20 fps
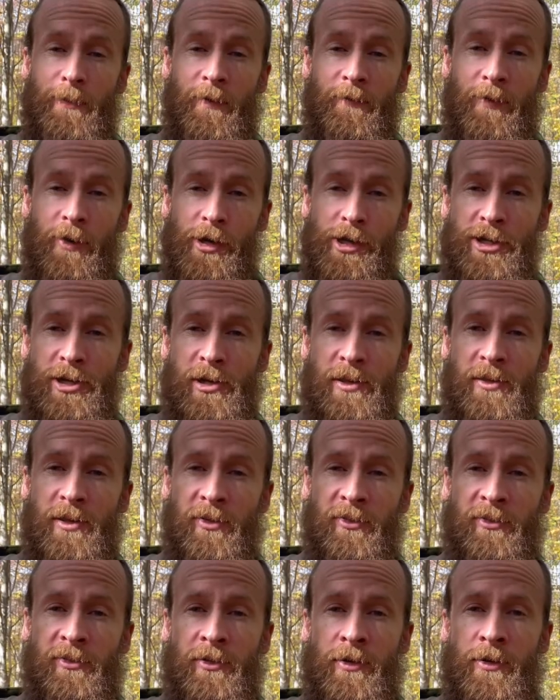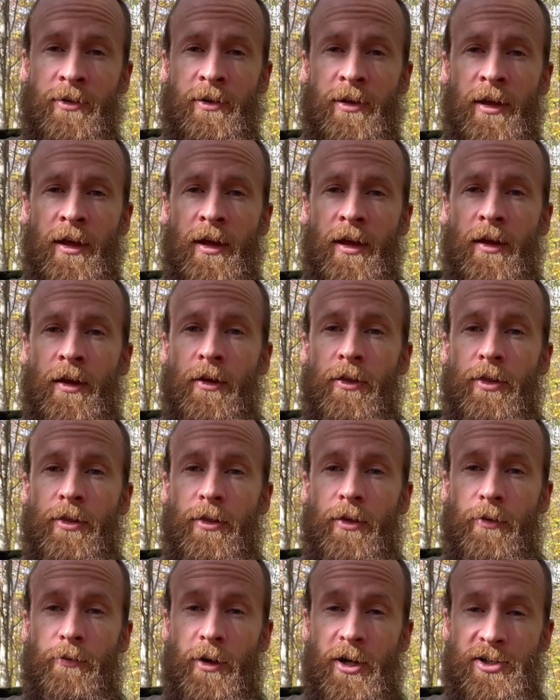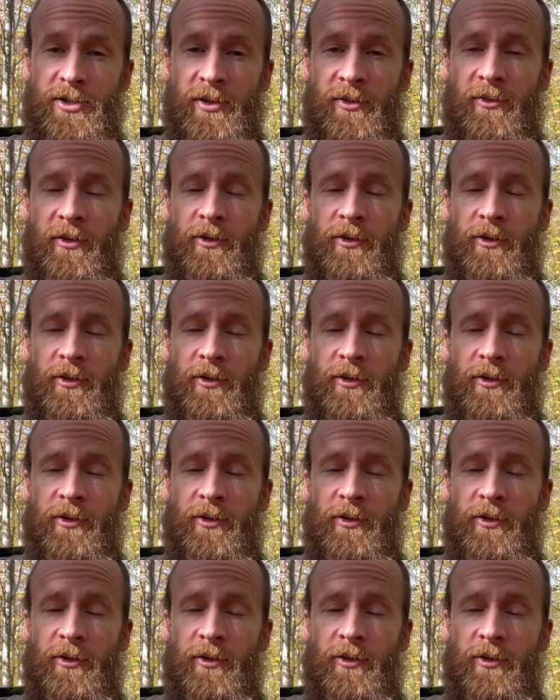version of this suit, the Russians